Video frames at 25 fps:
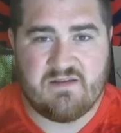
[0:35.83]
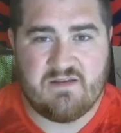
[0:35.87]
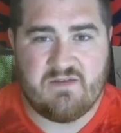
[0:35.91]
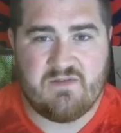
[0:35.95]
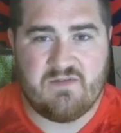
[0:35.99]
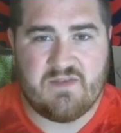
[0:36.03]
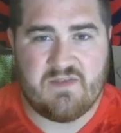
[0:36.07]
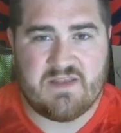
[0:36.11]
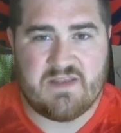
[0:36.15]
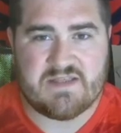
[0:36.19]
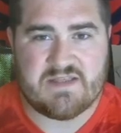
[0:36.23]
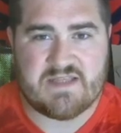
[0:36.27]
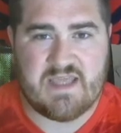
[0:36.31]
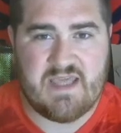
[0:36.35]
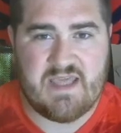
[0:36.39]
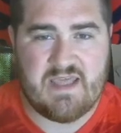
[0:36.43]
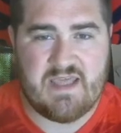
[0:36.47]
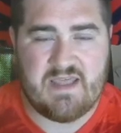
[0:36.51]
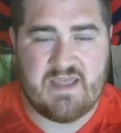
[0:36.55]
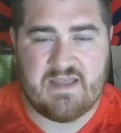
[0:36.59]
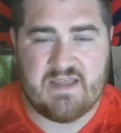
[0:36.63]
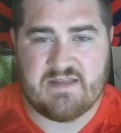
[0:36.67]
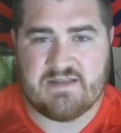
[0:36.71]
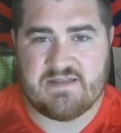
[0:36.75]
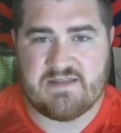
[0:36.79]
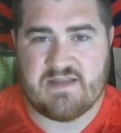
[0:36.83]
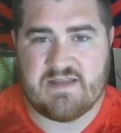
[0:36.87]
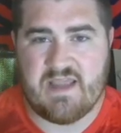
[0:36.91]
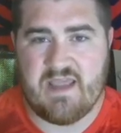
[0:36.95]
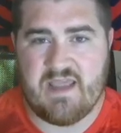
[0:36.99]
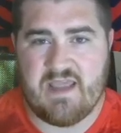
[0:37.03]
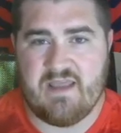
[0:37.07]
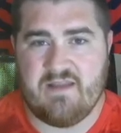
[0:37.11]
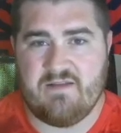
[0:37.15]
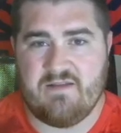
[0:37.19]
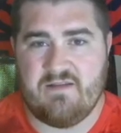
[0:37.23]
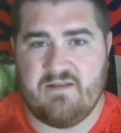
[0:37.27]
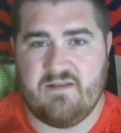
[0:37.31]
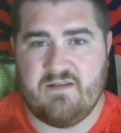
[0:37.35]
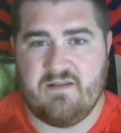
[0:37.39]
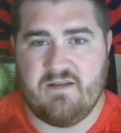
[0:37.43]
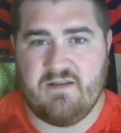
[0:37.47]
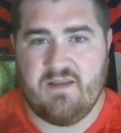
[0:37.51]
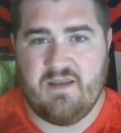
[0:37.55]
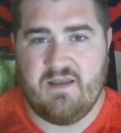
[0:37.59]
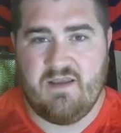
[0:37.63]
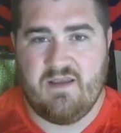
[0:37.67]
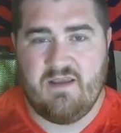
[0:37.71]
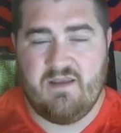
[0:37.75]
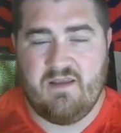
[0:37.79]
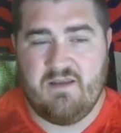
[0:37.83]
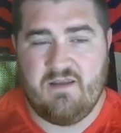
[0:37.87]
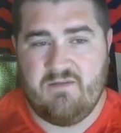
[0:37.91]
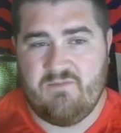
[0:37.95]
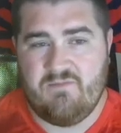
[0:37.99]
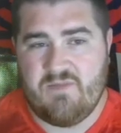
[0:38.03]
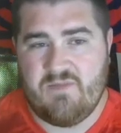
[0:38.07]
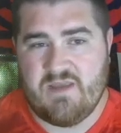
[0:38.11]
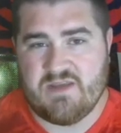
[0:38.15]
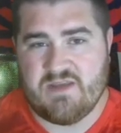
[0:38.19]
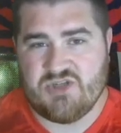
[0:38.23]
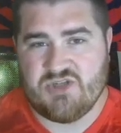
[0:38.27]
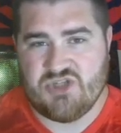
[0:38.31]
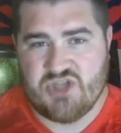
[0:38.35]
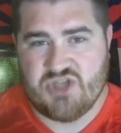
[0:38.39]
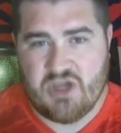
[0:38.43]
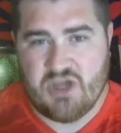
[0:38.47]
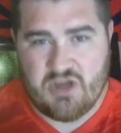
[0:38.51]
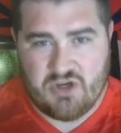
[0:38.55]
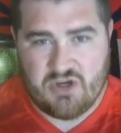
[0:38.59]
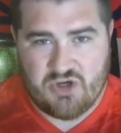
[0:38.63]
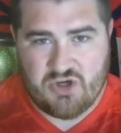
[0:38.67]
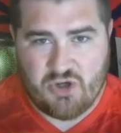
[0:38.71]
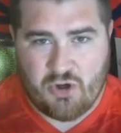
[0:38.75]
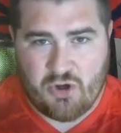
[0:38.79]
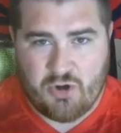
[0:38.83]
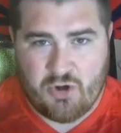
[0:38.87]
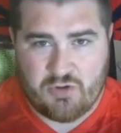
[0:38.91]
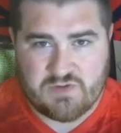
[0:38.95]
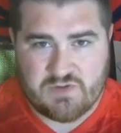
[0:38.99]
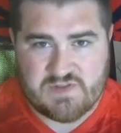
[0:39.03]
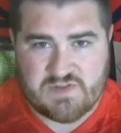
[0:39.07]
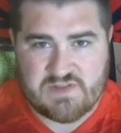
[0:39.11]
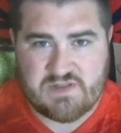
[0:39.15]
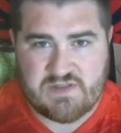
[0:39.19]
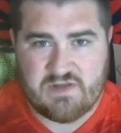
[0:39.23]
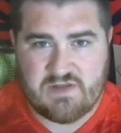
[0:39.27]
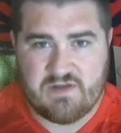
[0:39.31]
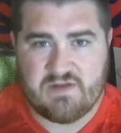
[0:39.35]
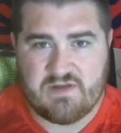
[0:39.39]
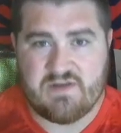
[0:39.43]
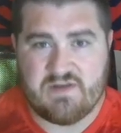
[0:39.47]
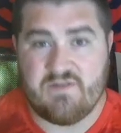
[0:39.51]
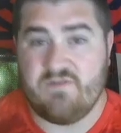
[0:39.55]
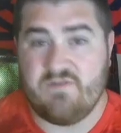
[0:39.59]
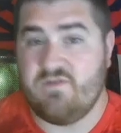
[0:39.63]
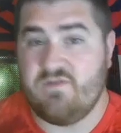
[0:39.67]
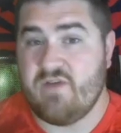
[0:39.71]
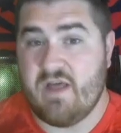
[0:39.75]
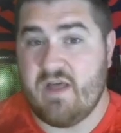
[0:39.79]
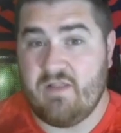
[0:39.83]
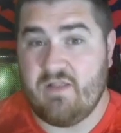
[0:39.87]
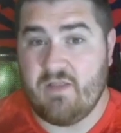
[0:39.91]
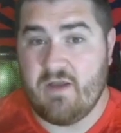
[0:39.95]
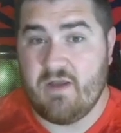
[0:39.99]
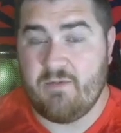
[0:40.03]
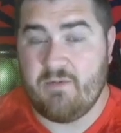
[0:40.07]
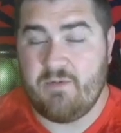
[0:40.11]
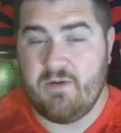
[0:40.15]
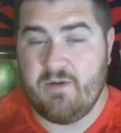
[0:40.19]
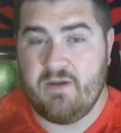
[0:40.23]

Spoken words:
these kids and these young adults develop